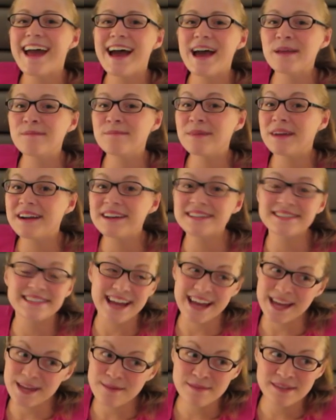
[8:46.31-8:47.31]
And because
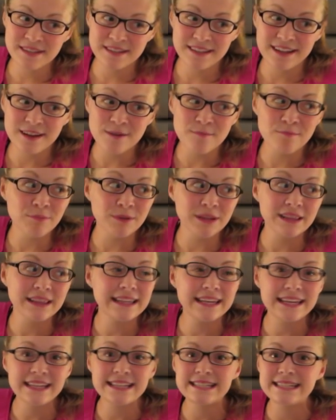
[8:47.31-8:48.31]
I'm a
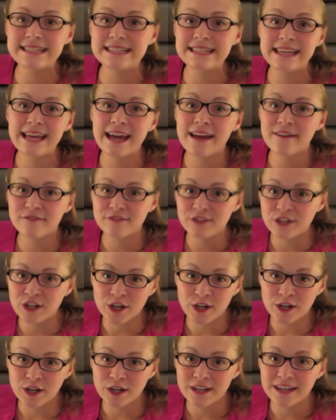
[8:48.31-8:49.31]
complete CF
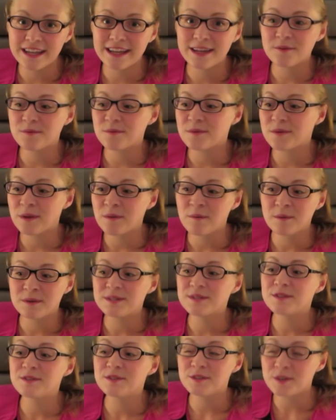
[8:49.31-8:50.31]
nerd, it, it was
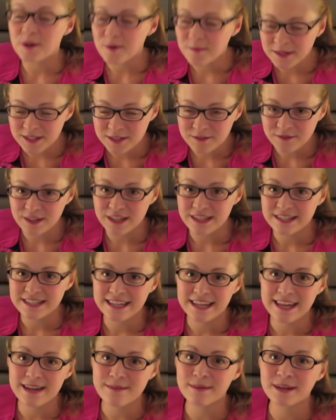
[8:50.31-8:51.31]
so much fun to
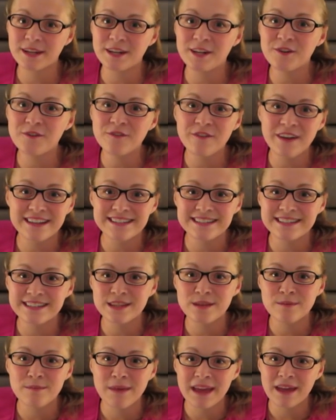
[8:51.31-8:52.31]
get my new vest
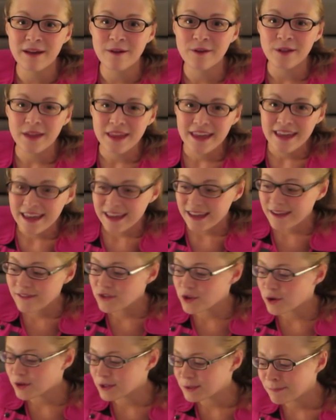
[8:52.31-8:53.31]
in the mail.
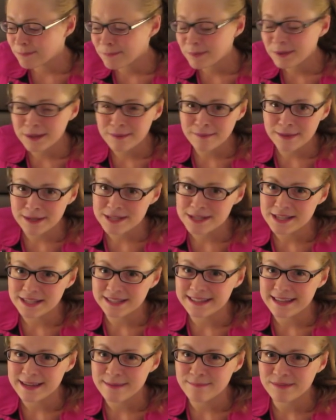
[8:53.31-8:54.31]
Even though it's pretty much the
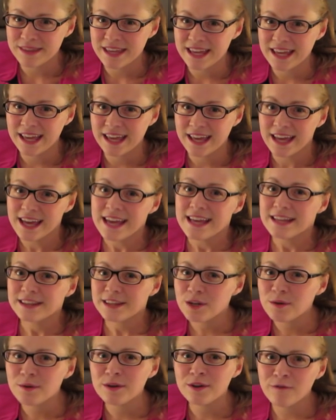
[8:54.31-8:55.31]
same thing,
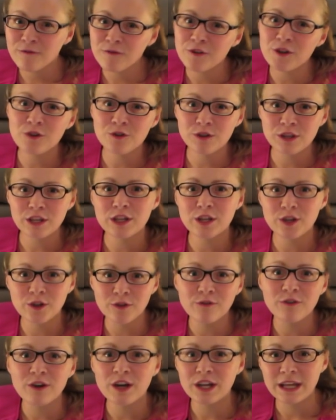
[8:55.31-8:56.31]
there were a few little
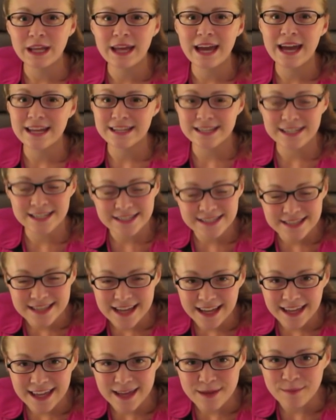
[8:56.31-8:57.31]
fun gadgets
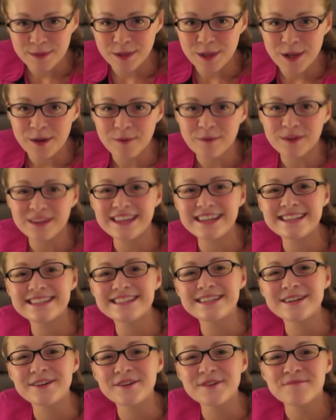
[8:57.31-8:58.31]
that came along with it.
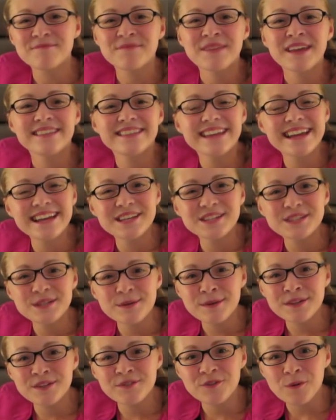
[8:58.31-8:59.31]
So thank you so
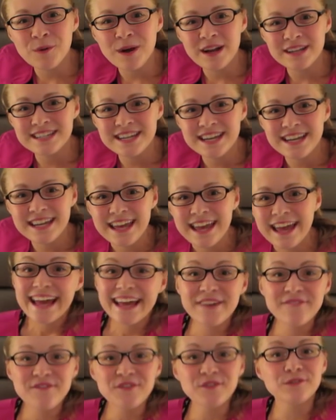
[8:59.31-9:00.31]
much for watching.
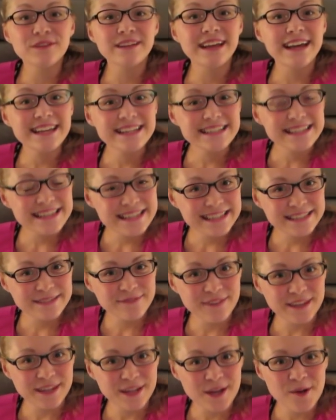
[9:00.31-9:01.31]
If you liked this
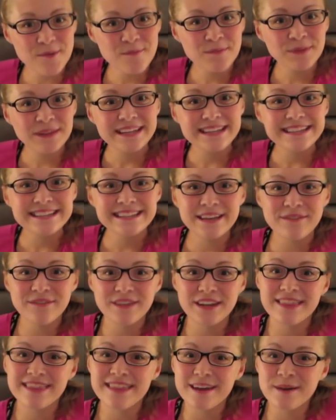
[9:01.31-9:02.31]
video, please give
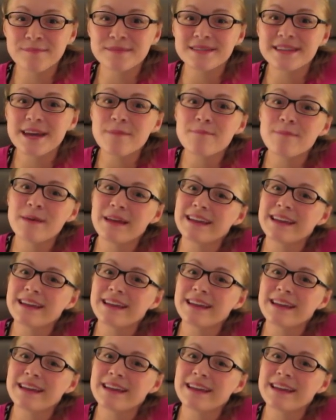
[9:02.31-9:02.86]
it a thumbs up.